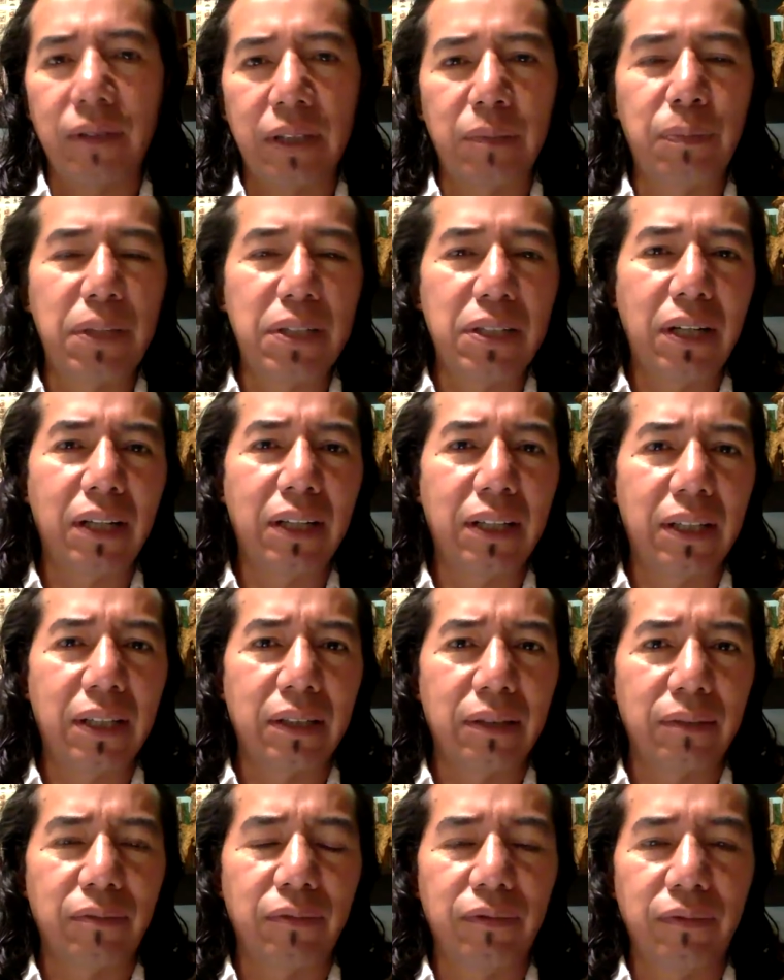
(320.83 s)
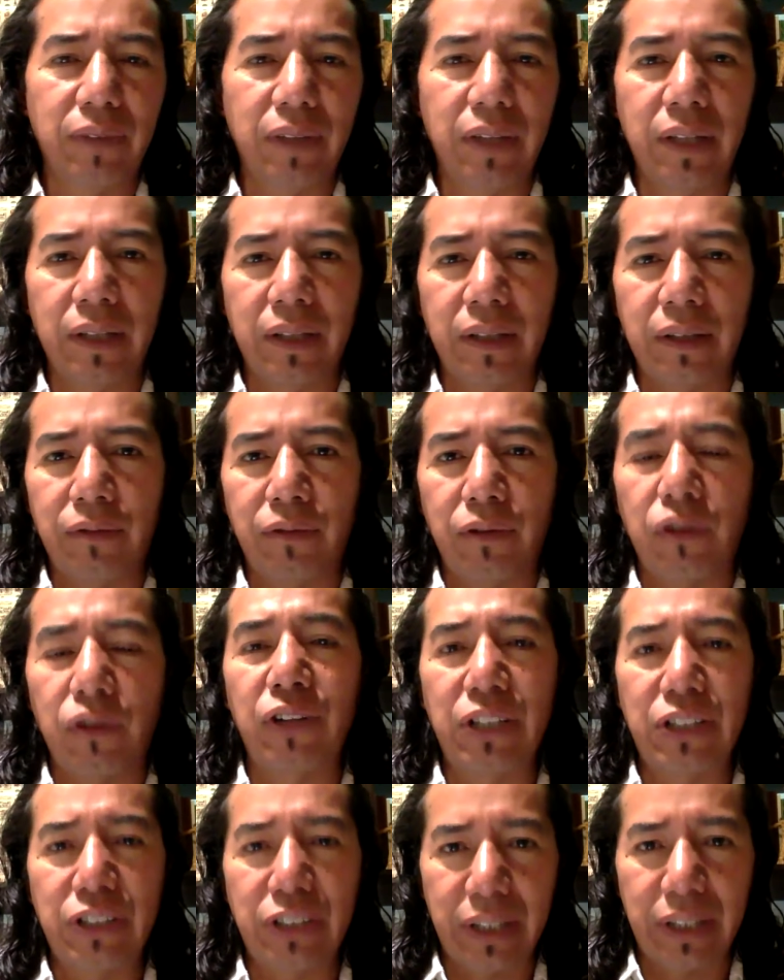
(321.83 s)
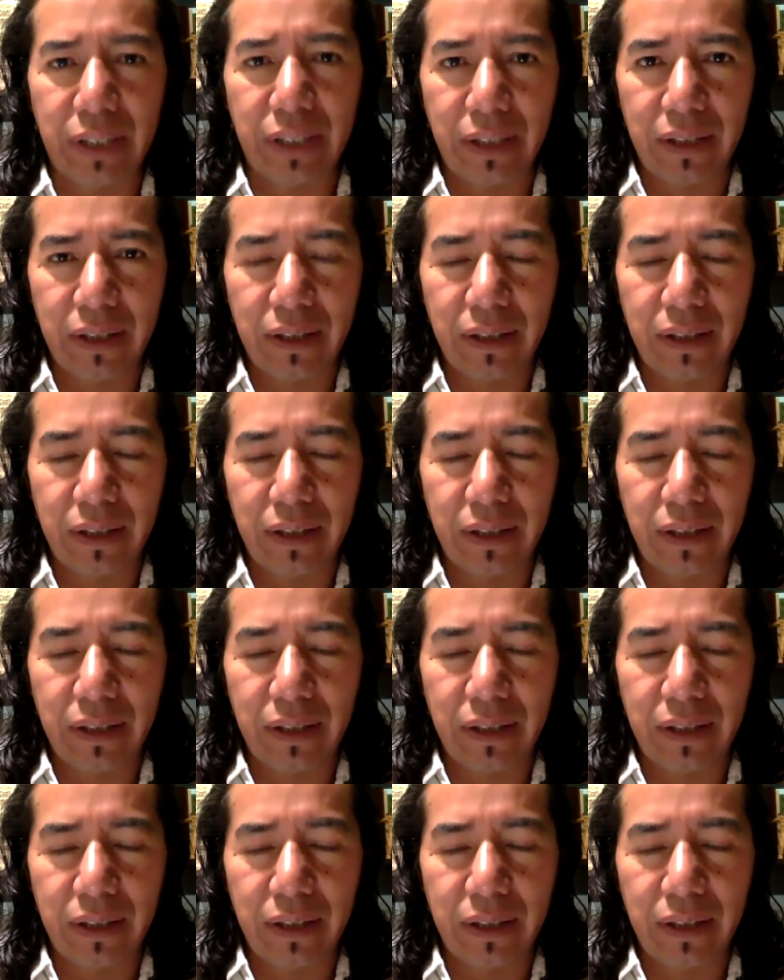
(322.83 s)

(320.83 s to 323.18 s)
especially uh, for fishing.